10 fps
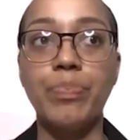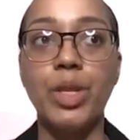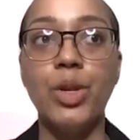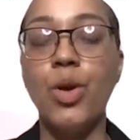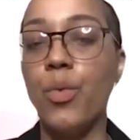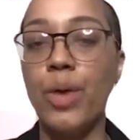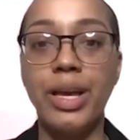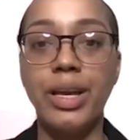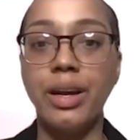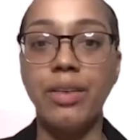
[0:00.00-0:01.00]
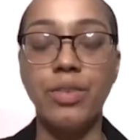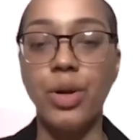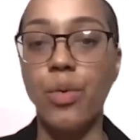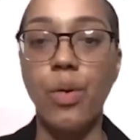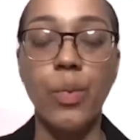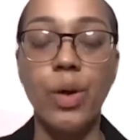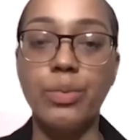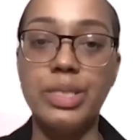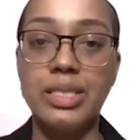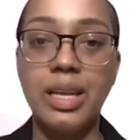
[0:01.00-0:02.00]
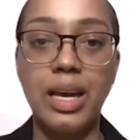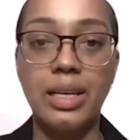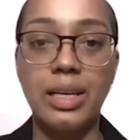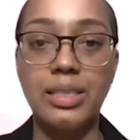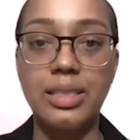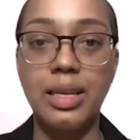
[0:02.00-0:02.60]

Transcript: no way of knowing what was next.